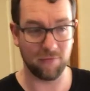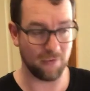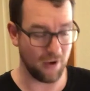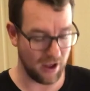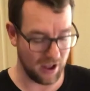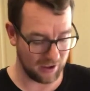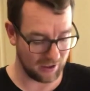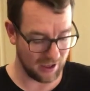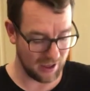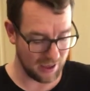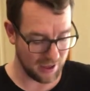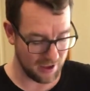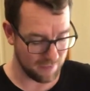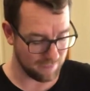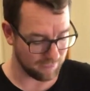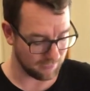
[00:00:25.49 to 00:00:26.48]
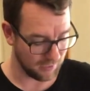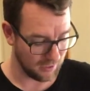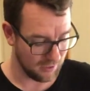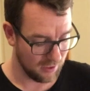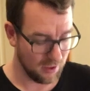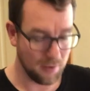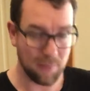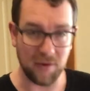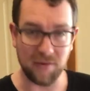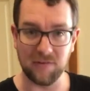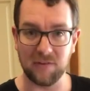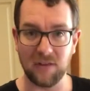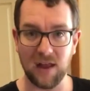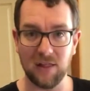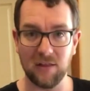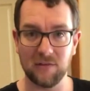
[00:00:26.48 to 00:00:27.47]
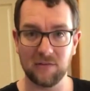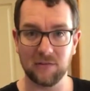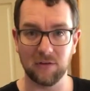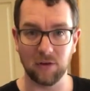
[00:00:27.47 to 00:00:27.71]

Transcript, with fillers: frag a um, piece of Dallas